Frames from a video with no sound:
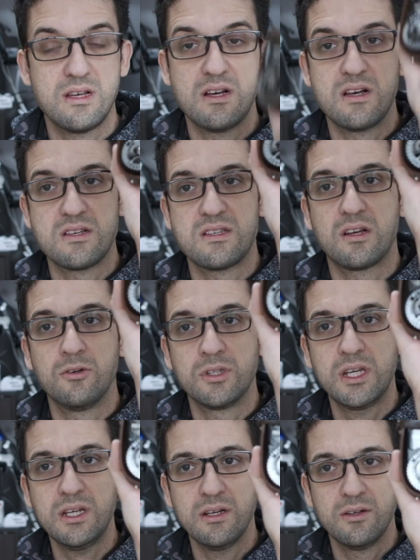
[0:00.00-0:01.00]

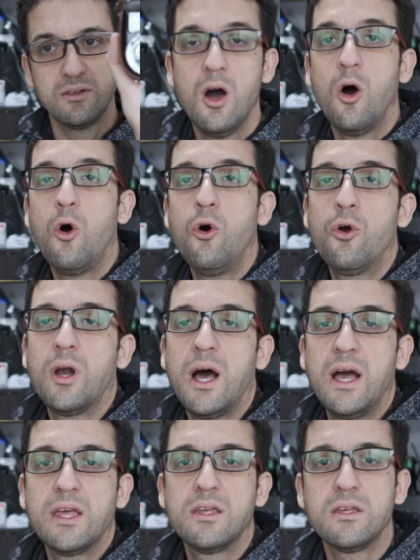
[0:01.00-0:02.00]
Sekonic, or
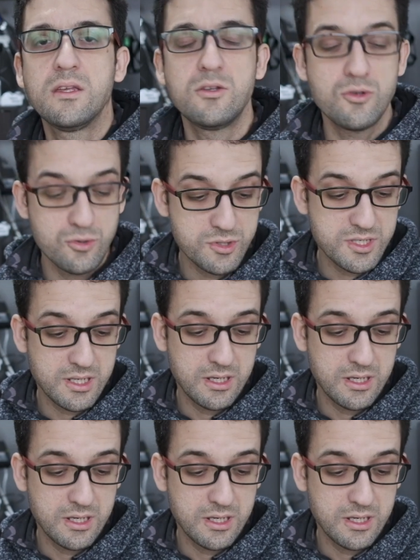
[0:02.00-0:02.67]
I use